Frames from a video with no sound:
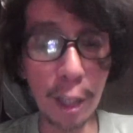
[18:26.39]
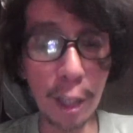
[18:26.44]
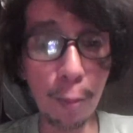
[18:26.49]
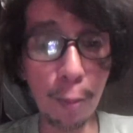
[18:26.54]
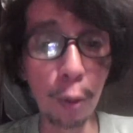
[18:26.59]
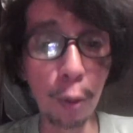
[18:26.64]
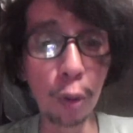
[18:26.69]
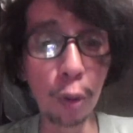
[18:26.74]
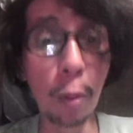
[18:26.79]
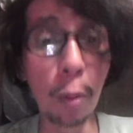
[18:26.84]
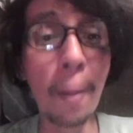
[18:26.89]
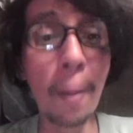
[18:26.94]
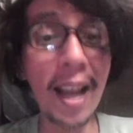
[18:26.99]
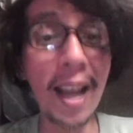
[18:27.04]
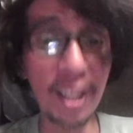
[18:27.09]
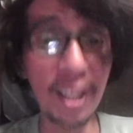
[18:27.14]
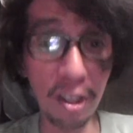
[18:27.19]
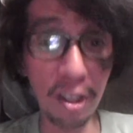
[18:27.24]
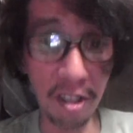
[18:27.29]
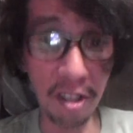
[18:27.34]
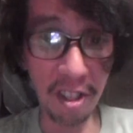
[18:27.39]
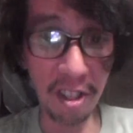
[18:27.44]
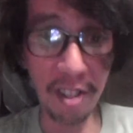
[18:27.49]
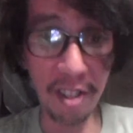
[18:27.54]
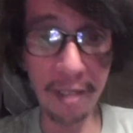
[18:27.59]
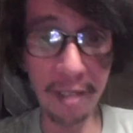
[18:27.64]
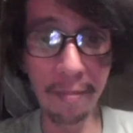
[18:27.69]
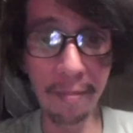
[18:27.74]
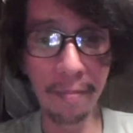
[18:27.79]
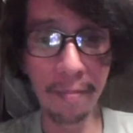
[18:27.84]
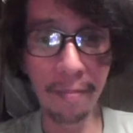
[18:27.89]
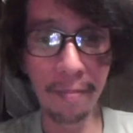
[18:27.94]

It's prone to bashers.